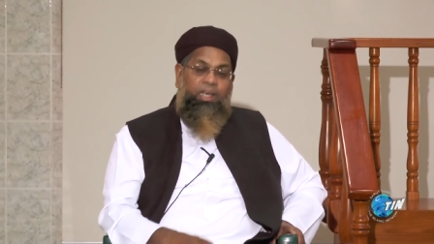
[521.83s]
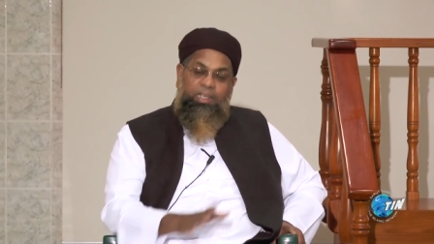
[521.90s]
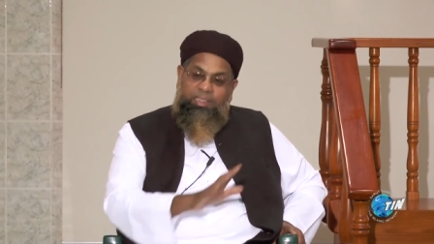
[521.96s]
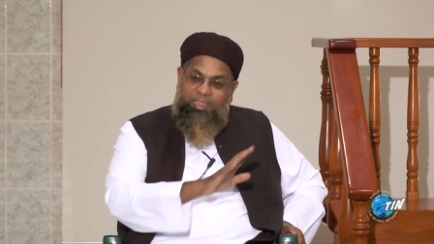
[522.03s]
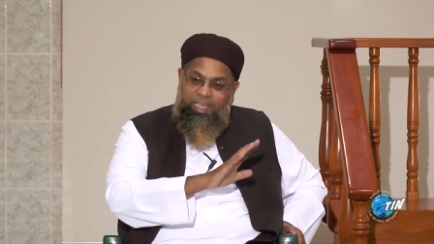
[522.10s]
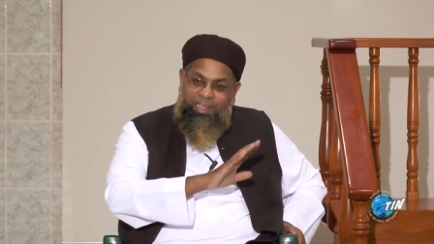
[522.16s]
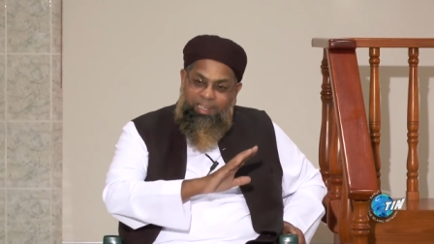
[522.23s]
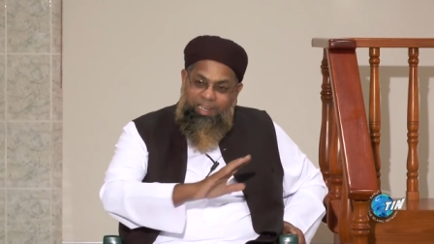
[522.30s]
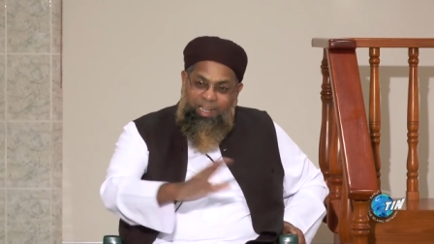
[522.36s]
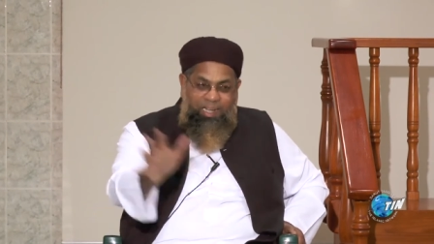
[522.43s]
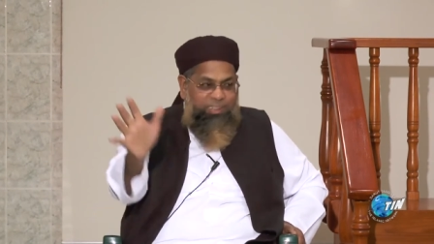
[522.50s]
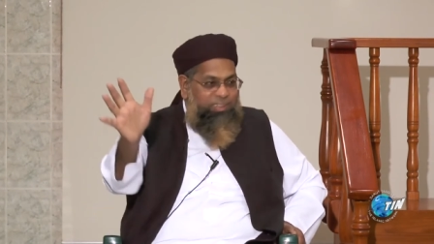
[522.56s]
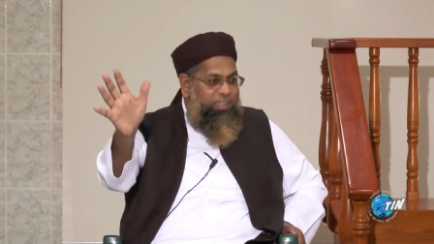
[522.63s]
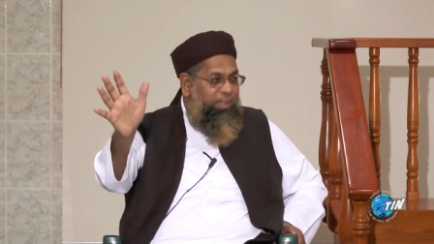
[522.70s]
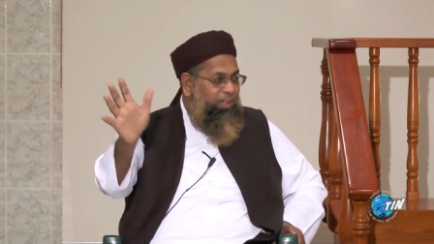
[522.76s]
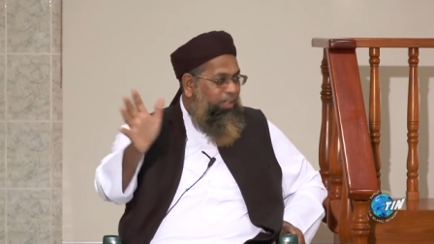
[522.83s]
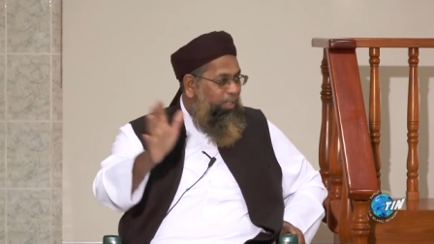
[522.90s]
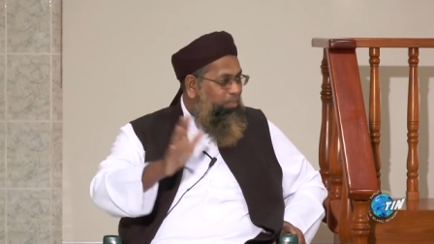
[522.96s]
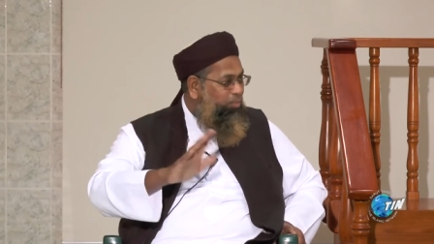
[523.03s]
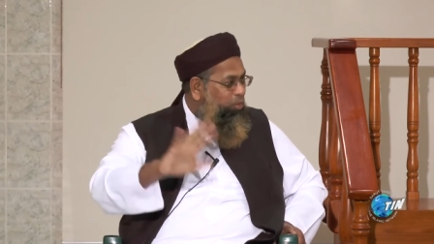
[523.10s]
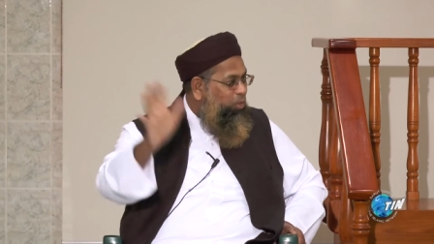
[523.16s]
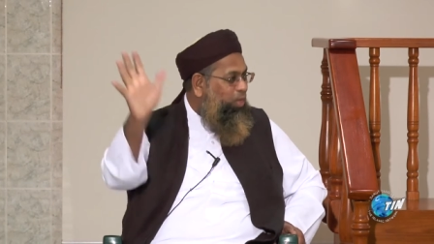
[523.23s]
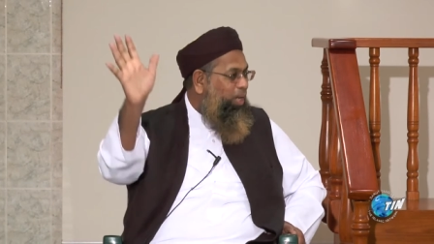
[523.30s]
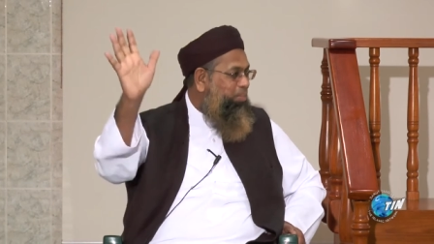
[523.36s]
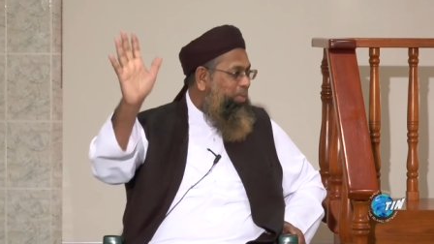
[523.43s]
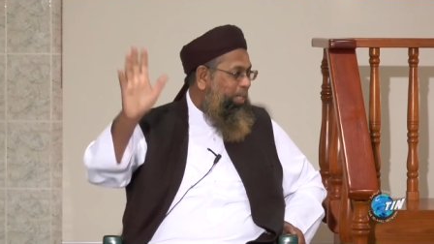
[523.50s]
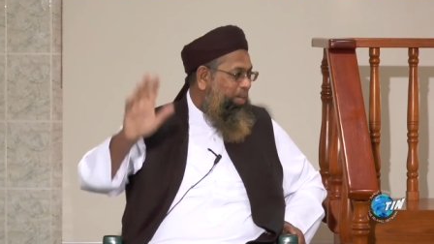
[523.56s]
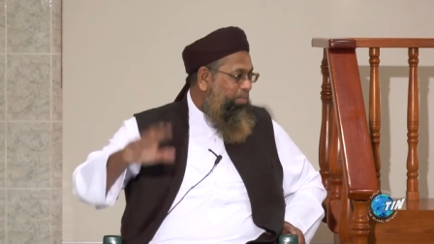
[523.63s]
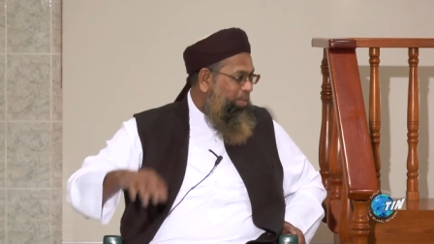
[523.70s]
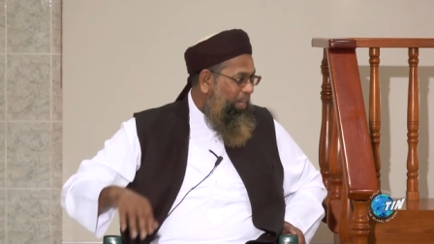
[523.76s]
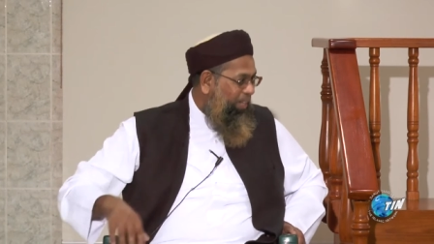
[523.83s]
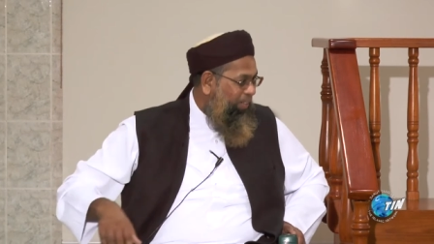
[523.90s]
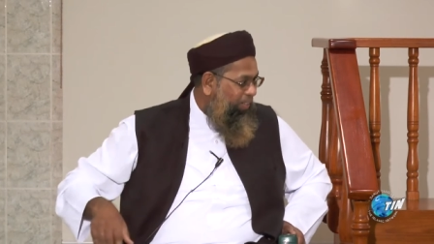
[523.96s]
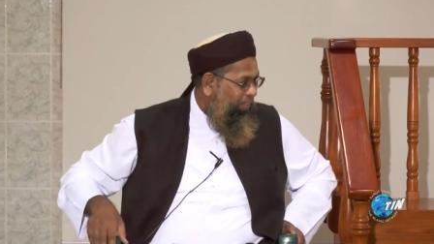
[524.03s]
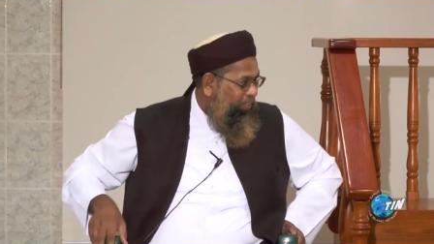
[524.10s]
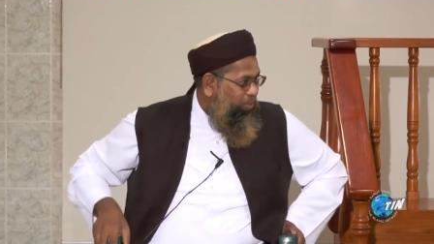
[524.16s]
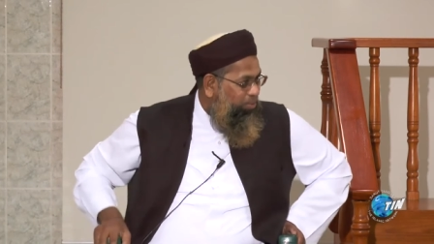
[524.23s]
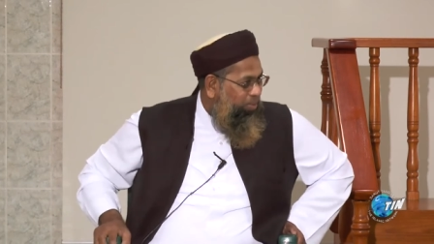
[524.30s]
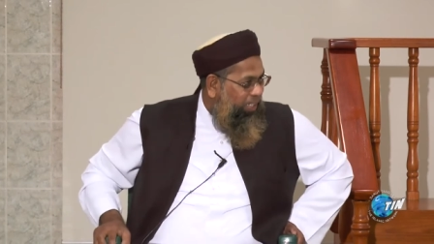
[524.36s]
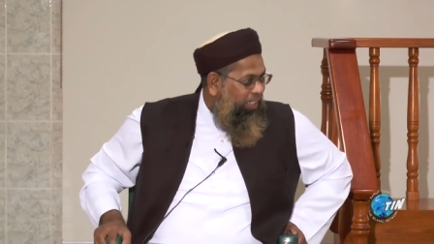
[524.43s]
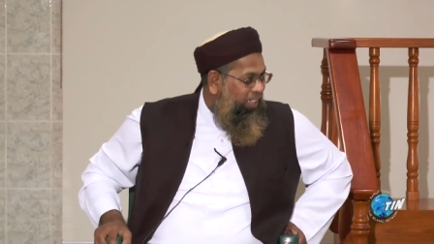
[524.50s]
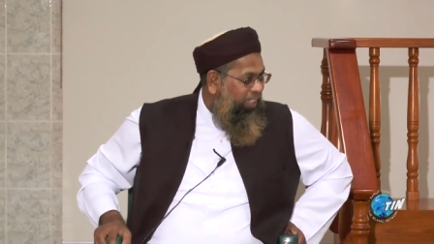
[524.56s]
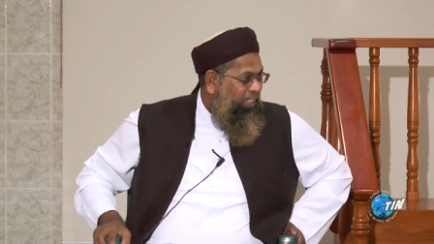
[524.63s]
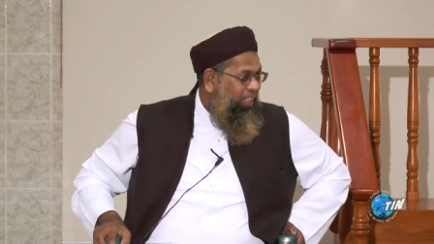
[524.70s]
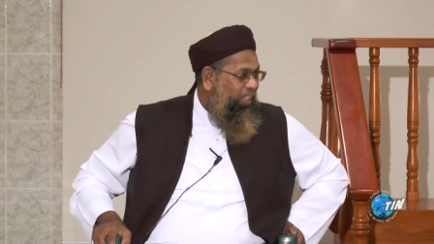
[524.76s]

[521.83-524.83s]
He said, La taghdab, do not become angry. Subhanallah.